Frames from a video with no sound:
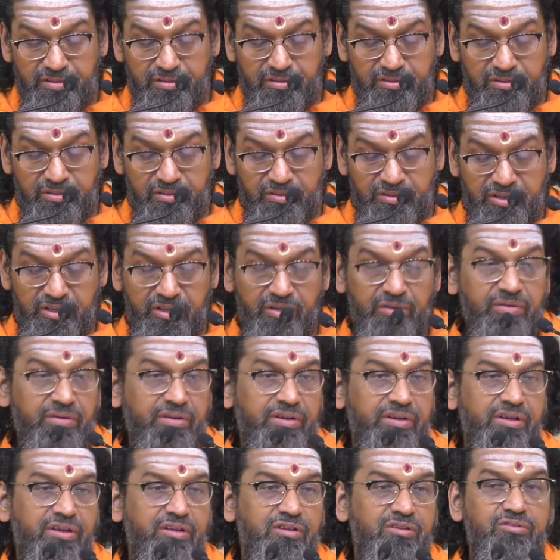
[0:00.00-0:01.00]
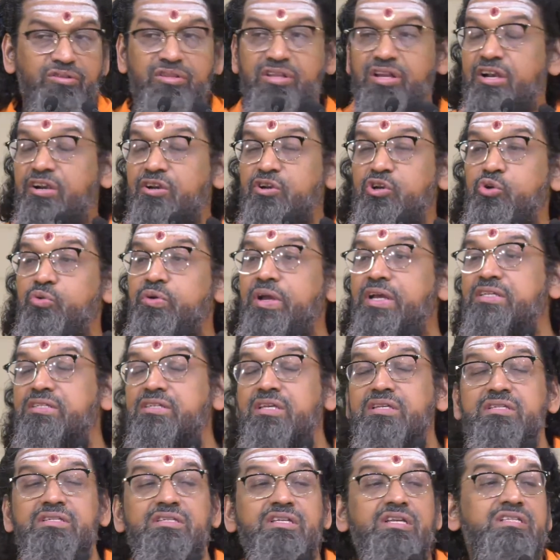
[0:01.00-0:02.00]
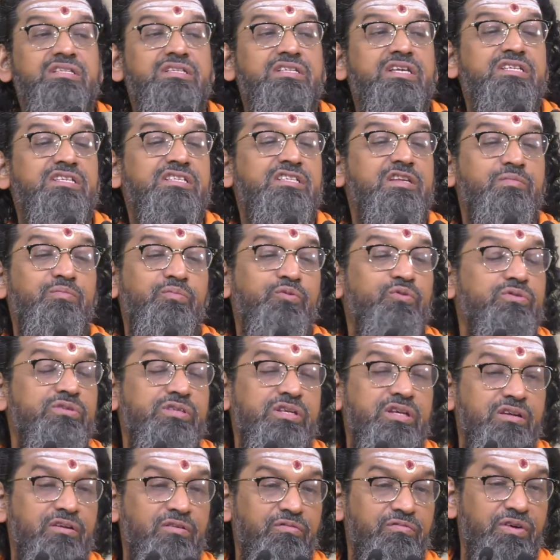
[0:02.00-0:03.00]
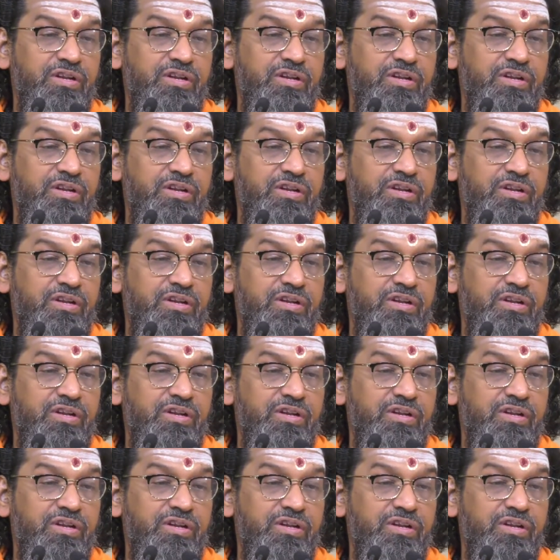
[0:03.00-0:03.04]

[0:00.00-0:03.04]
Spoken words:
Okay. So there are two existences supposing.